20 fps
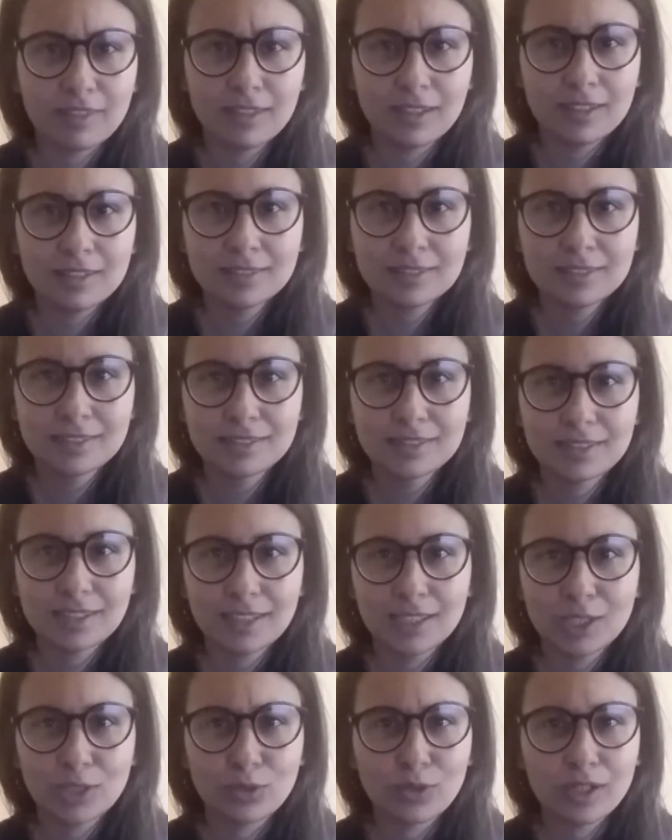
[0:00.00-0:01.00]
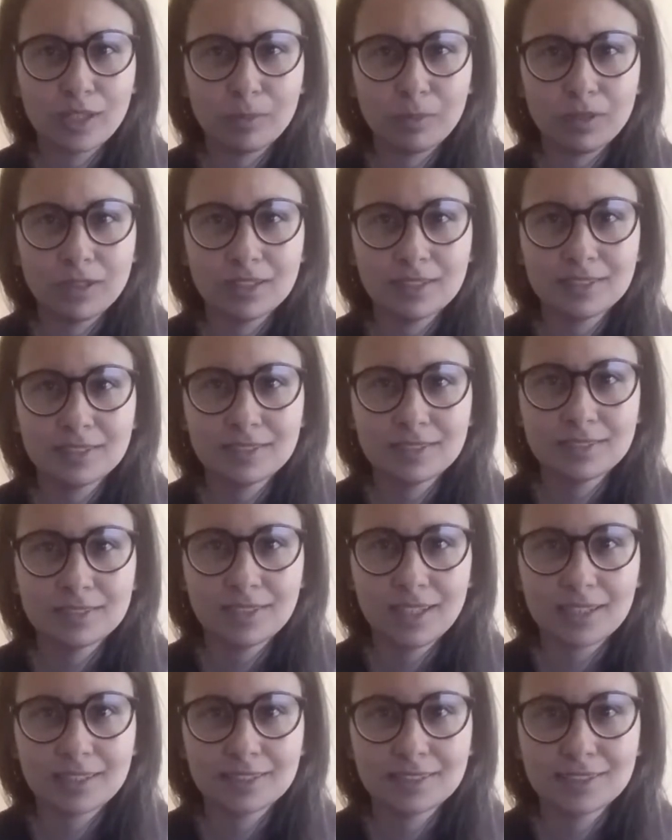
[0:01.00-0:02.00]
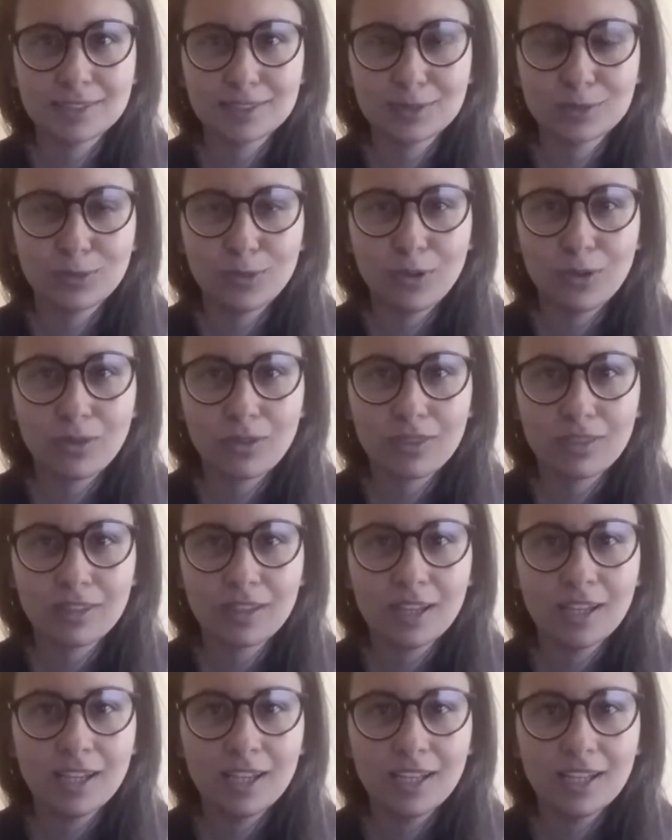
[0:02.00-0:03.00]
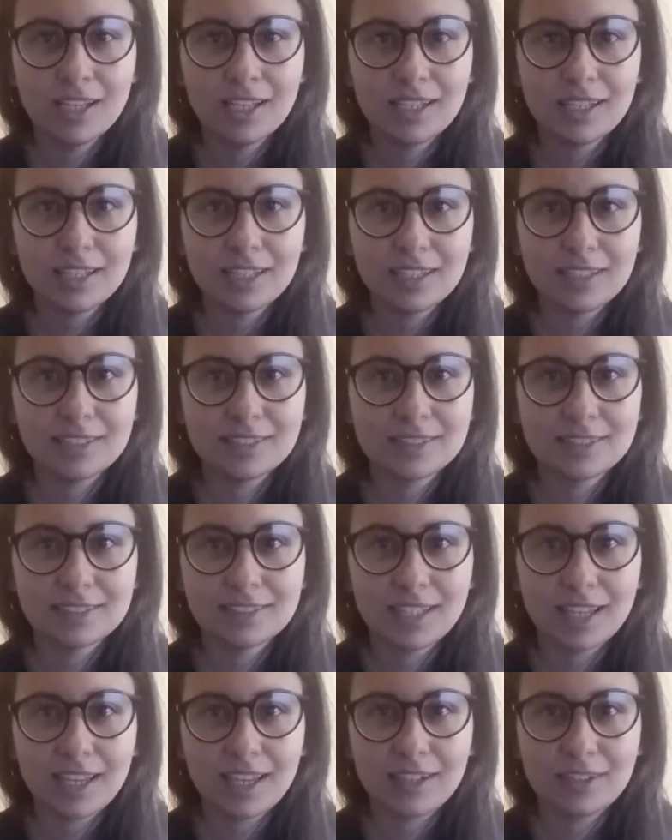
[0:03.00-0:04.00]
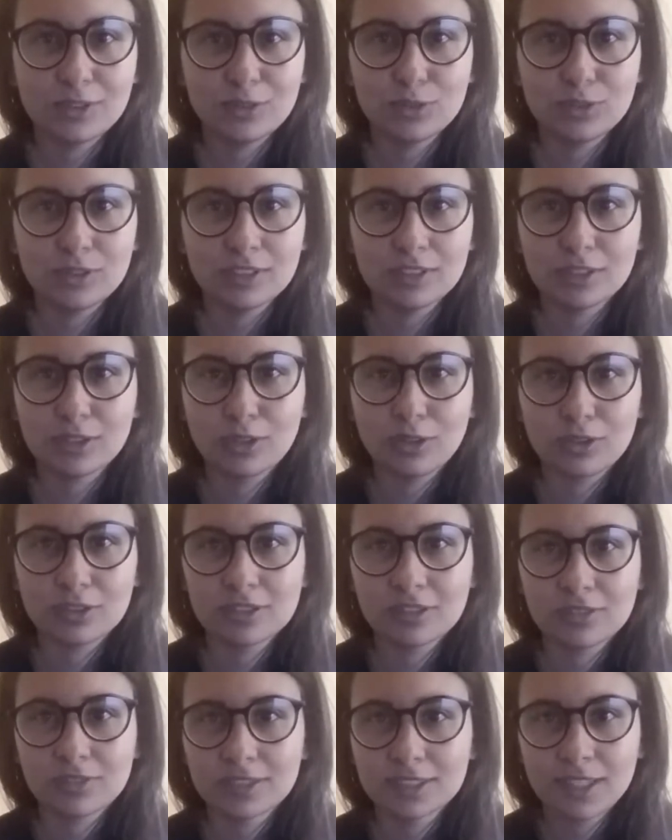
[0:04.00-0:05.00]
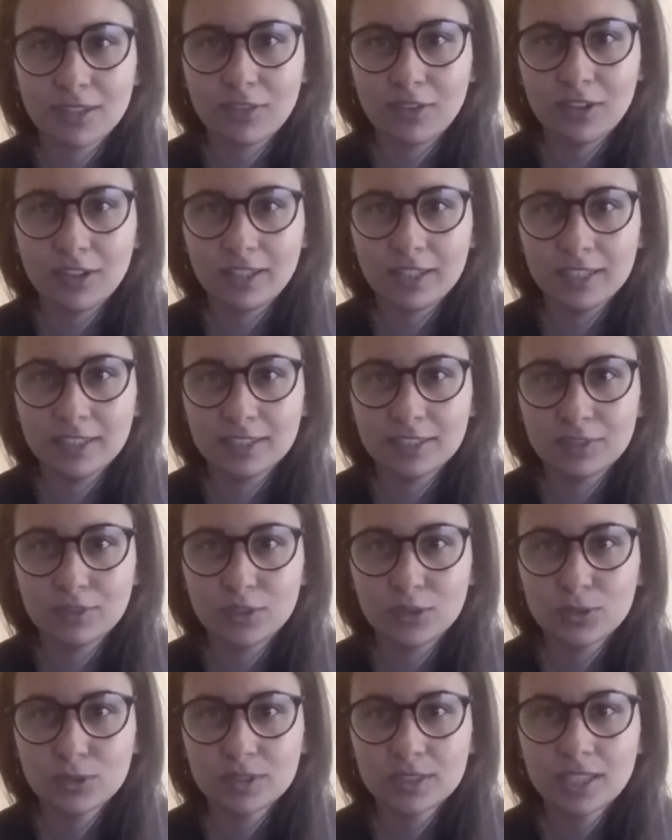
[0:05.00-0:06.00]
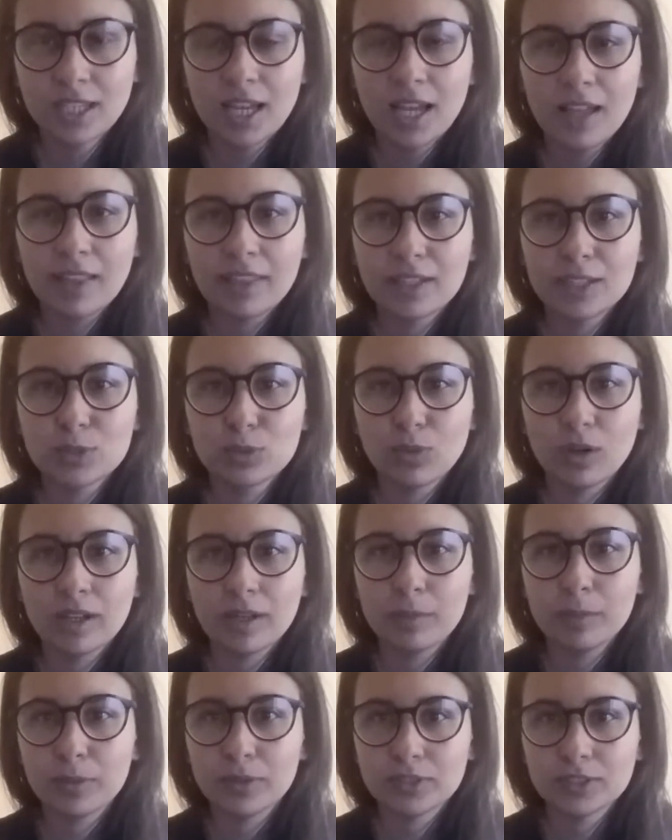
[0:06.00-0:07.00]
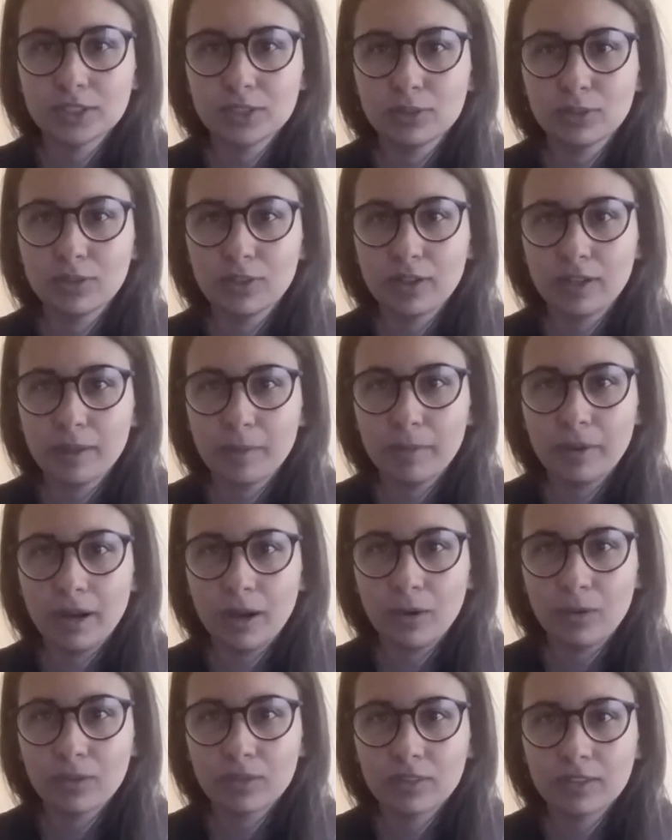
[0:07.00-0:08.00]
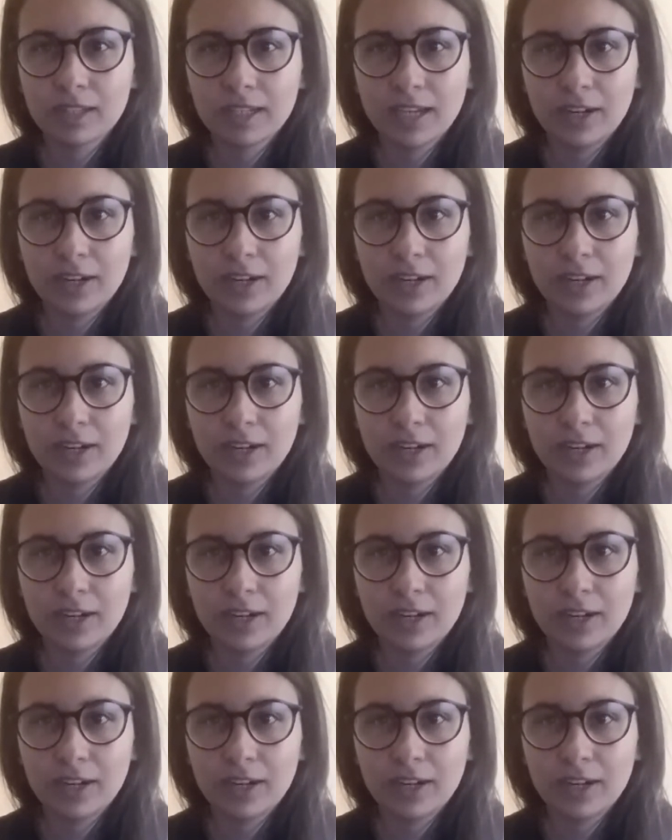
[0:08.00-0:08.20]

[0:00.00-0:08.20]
this incredibly sexist quote is said during the course of several interviews. This one in particular about